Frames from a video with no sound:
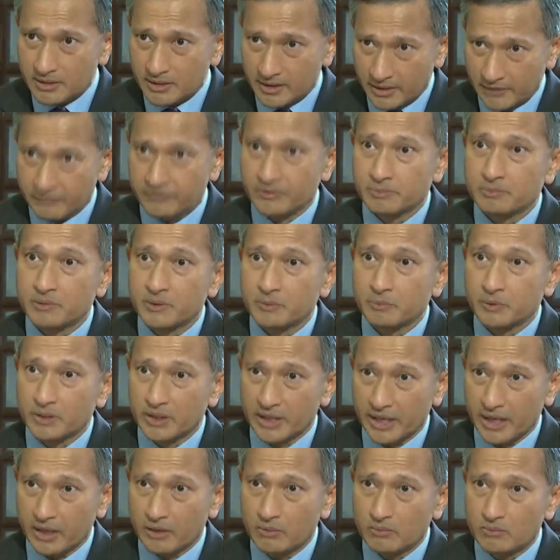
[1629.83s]
government
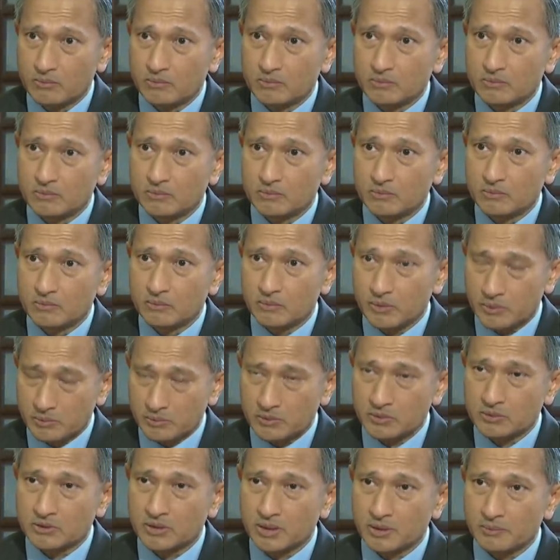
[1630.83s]
will help. We
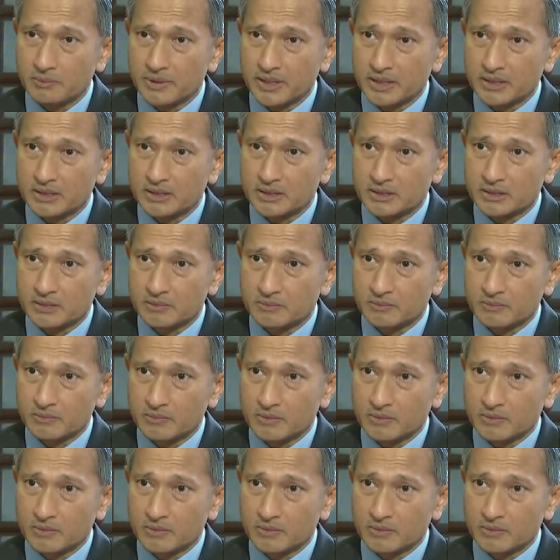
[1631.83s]
will do our best.